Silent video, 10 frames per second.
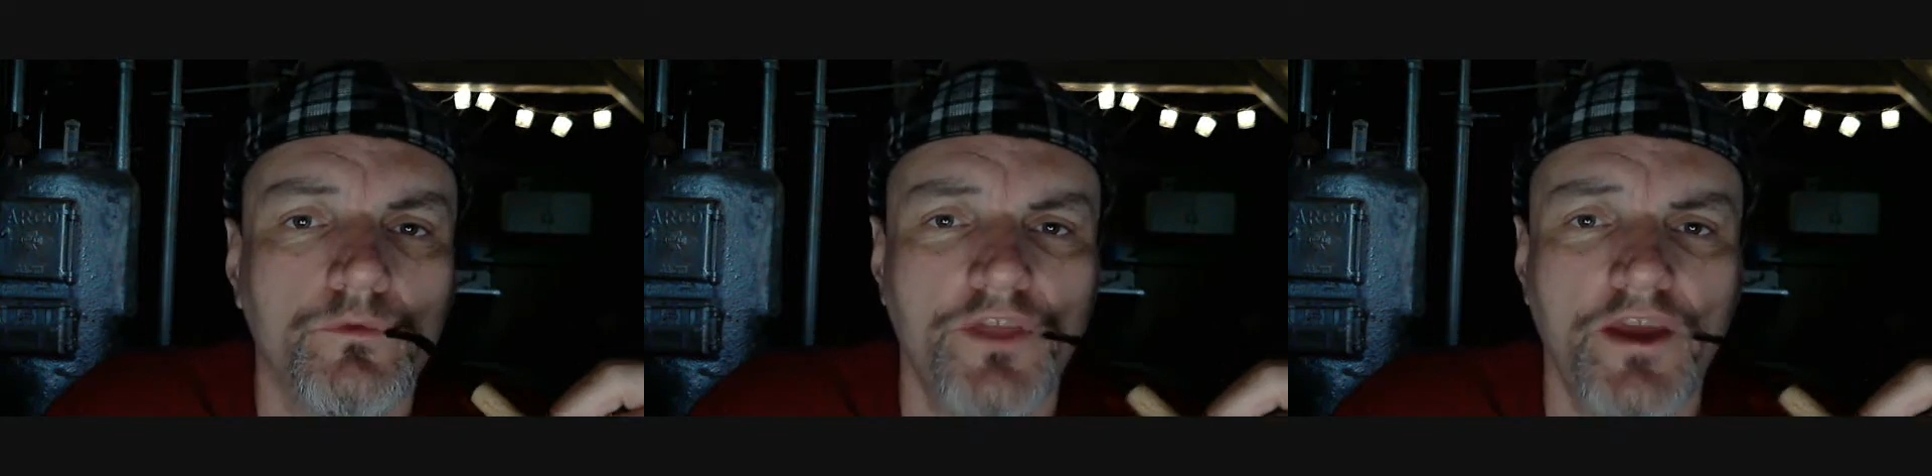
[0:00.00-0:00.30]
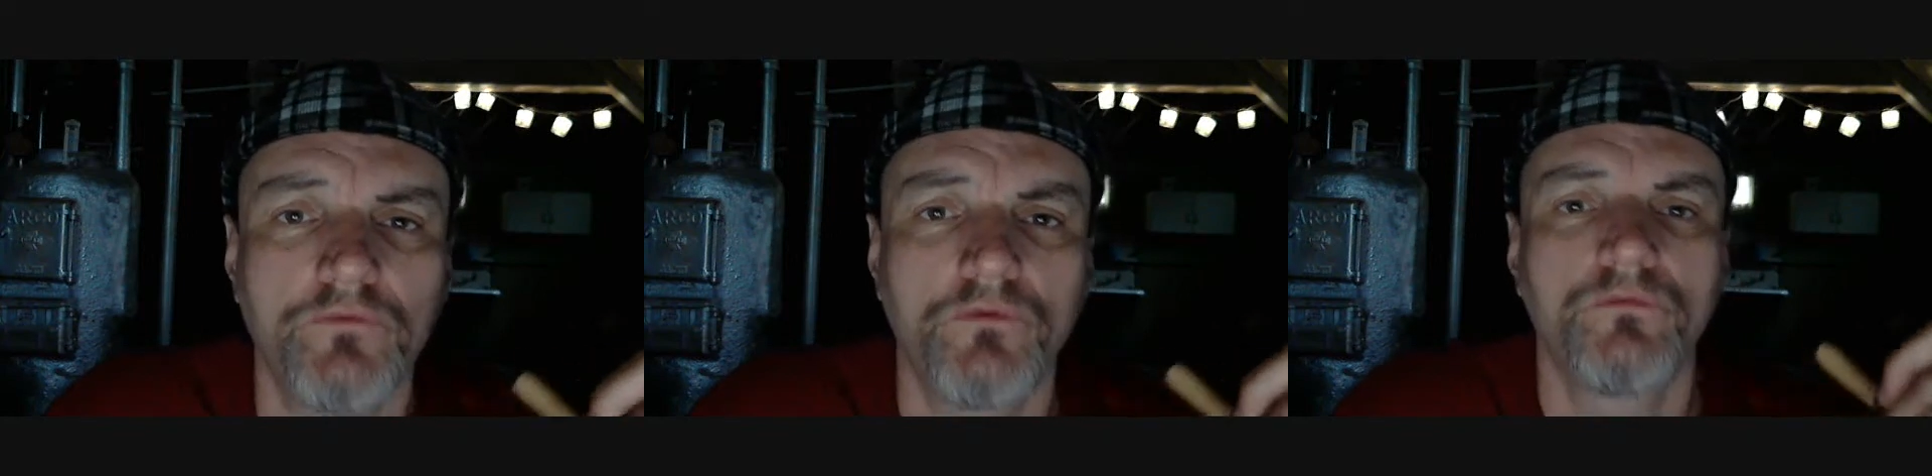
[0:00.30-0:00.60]

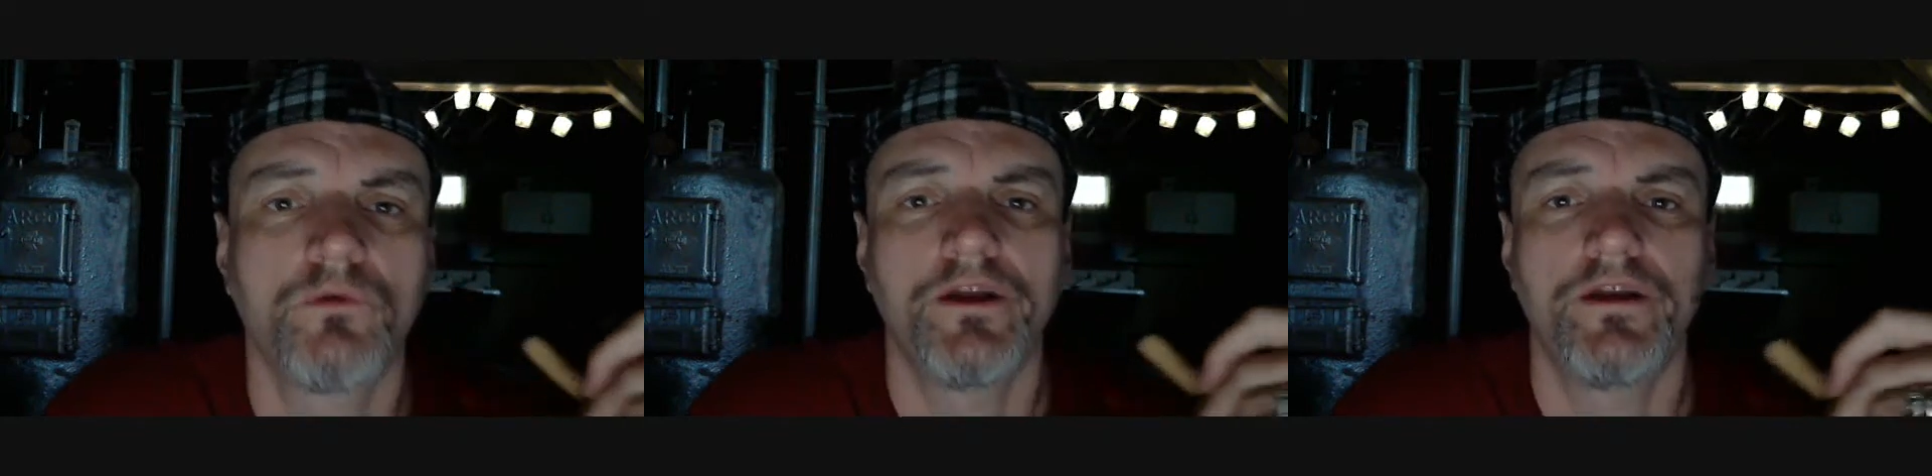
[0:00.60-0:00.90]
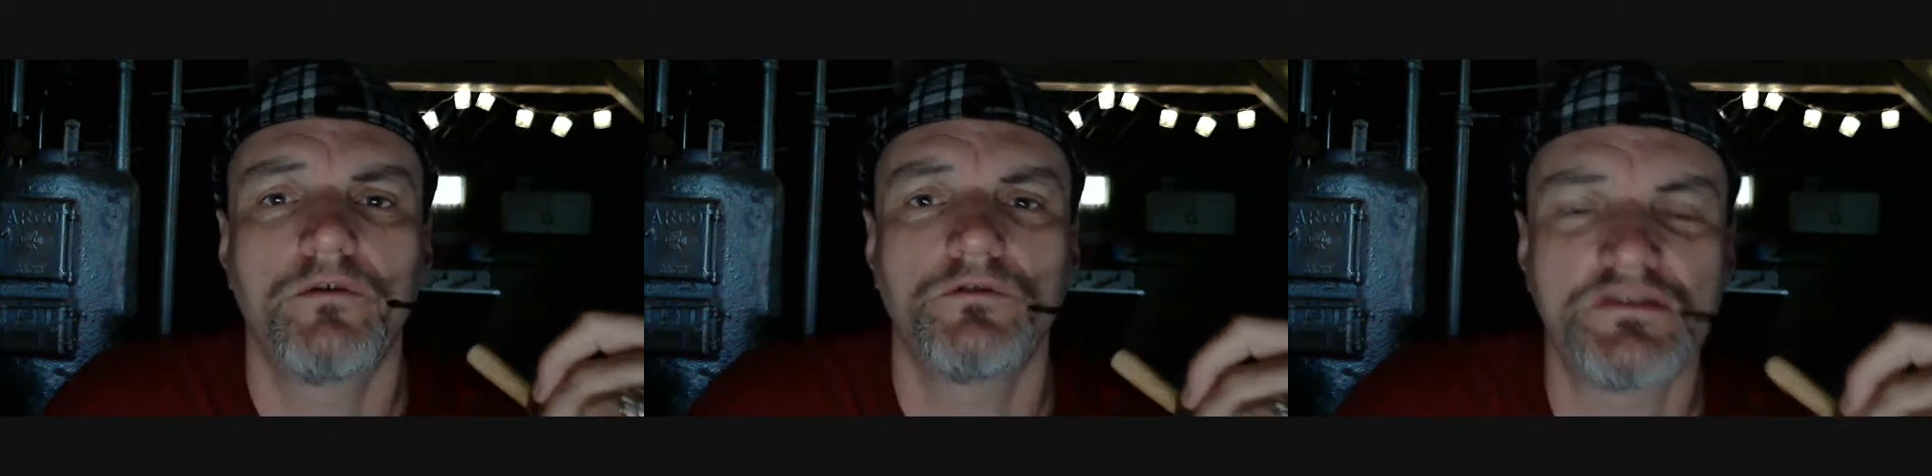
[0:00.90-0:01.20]
Dan right
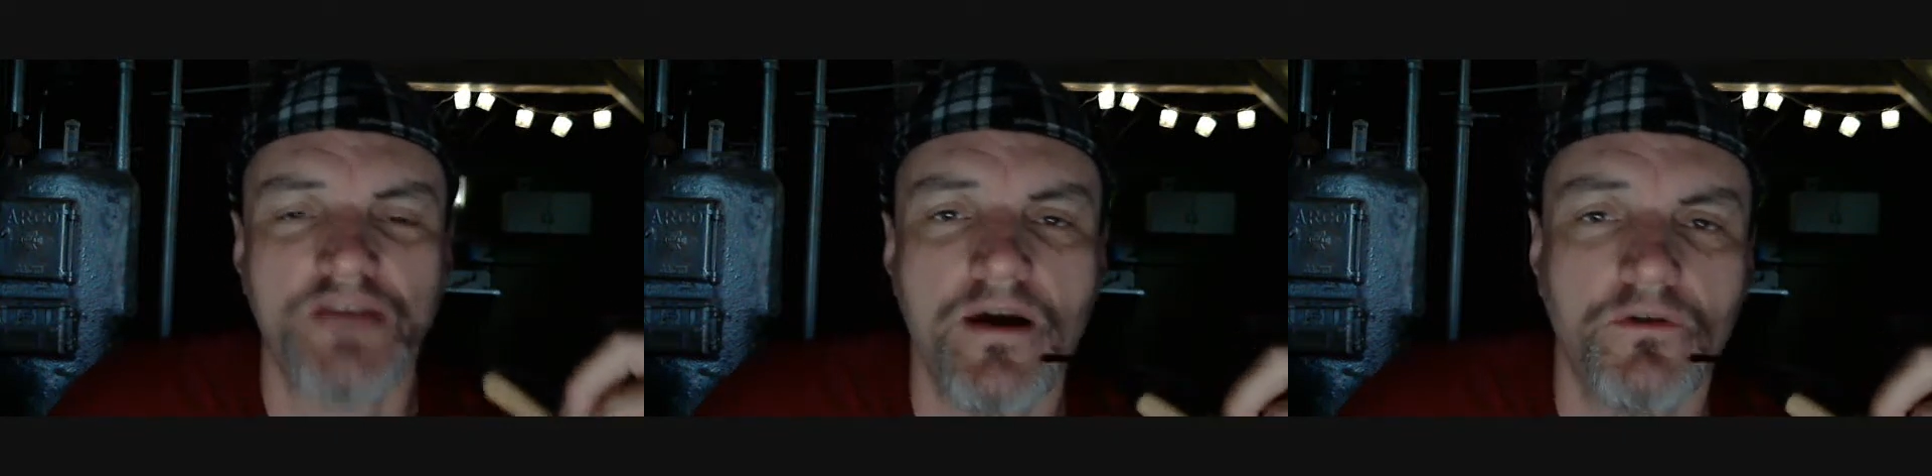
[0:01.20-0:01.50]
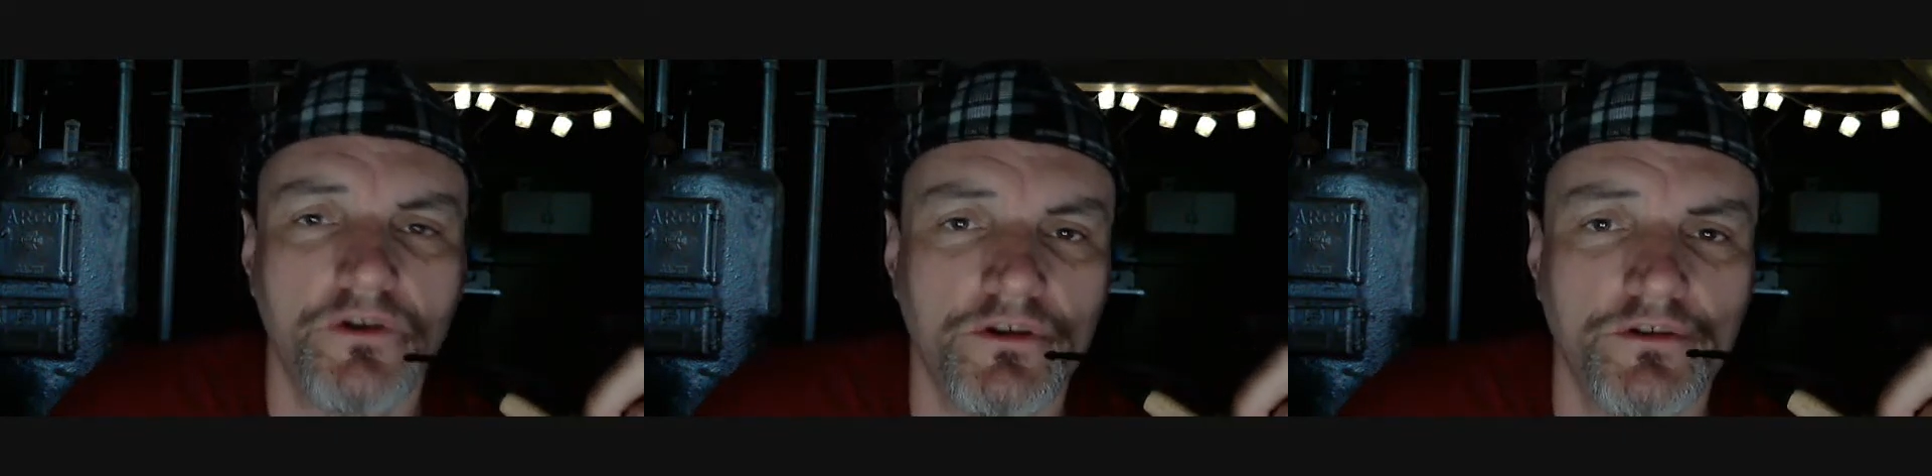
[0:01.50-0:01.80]
now is
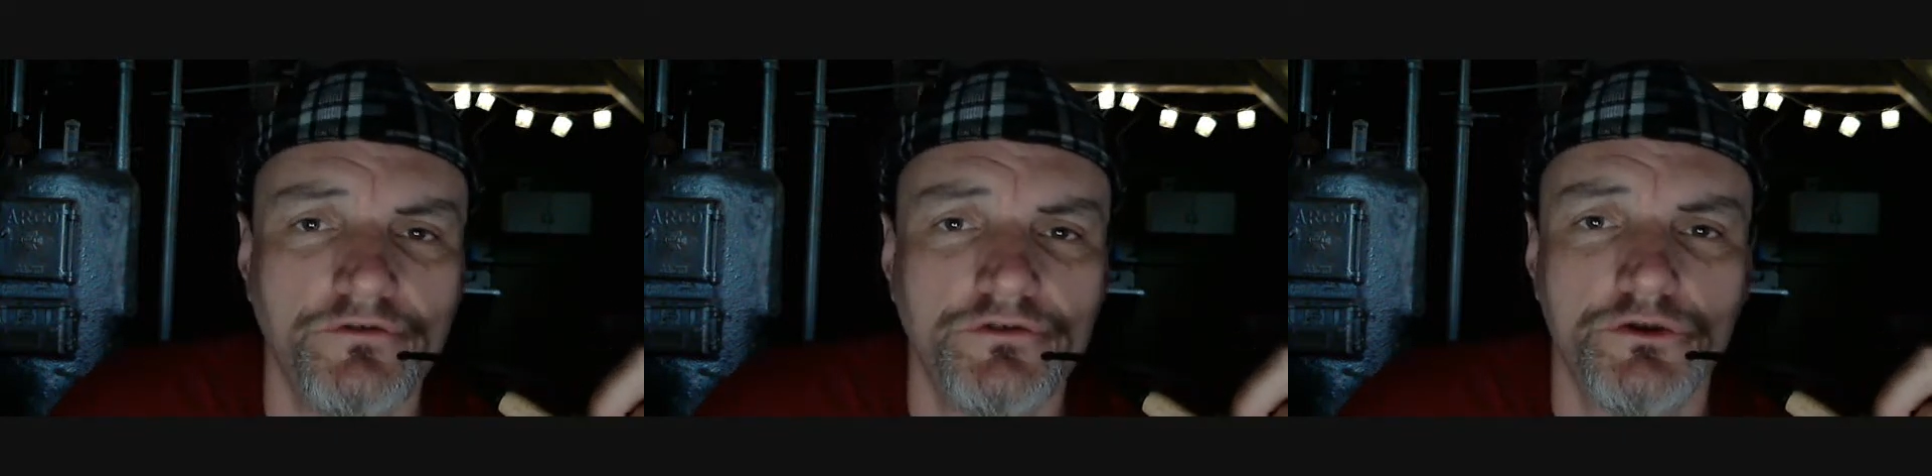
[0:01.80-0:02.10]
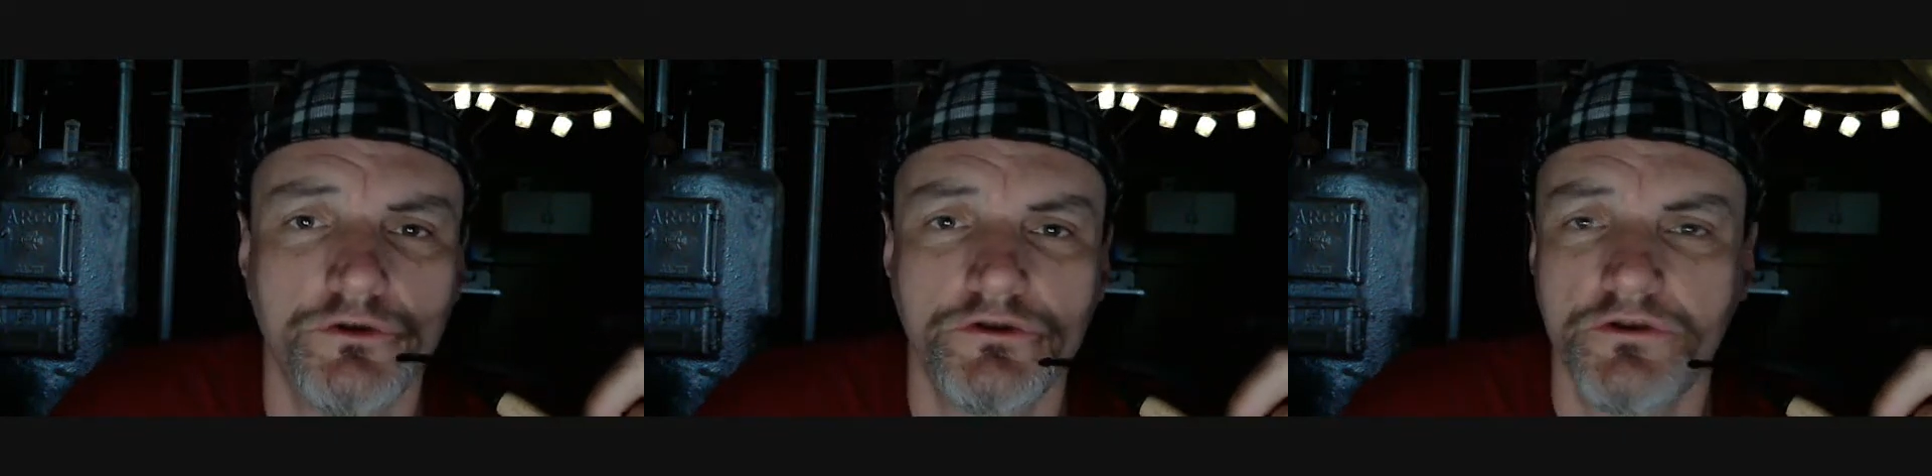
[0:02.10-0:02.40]
out on
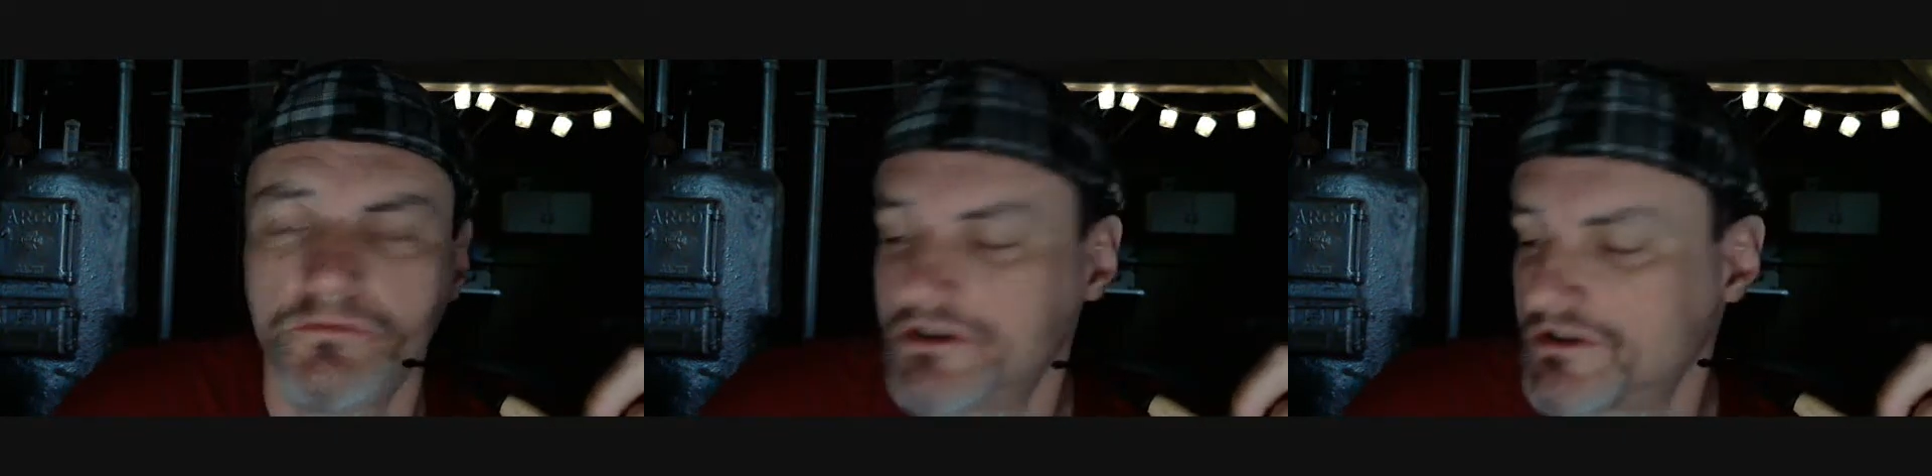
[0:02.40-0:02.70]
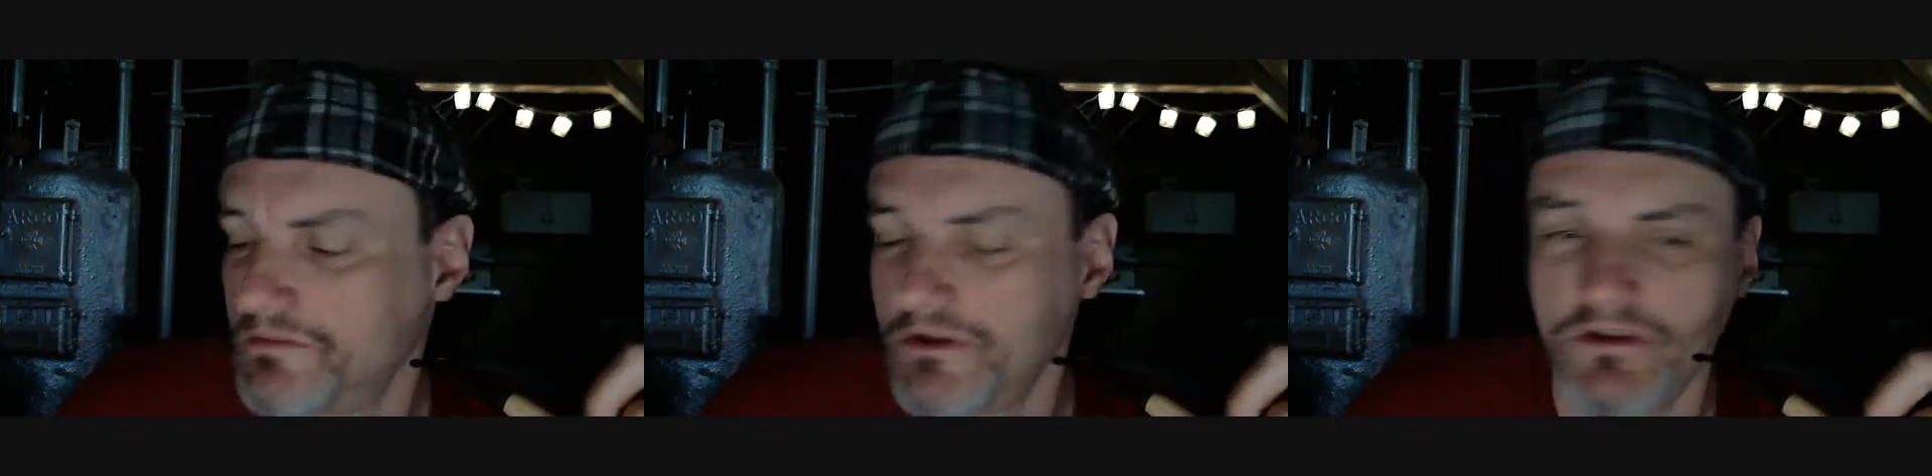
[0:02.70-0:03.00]
short-term
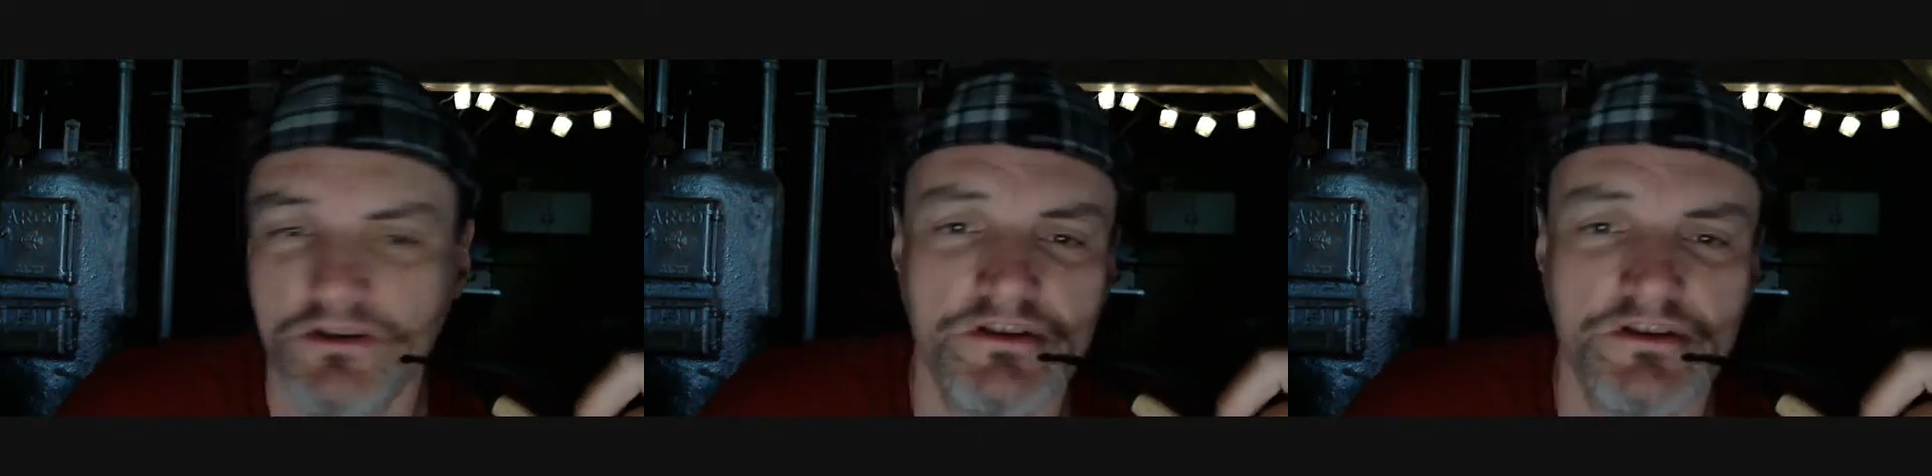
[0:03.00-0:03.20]
disability.